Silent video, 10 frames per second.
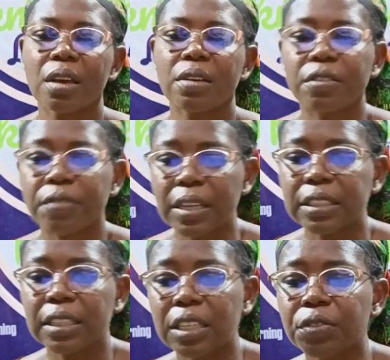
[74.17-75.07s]

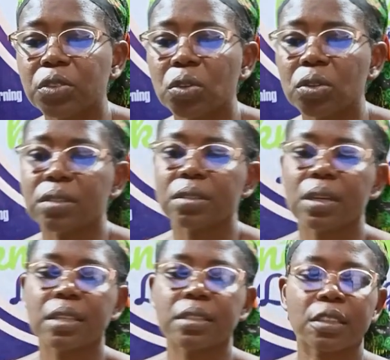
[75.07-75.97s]
reflecting that even though the
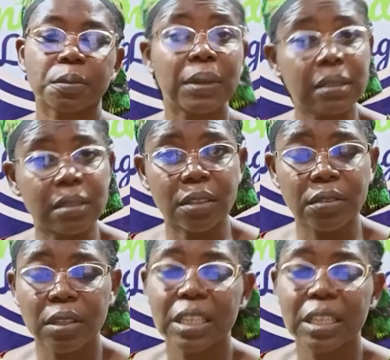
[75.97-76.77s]
cereal is expensive,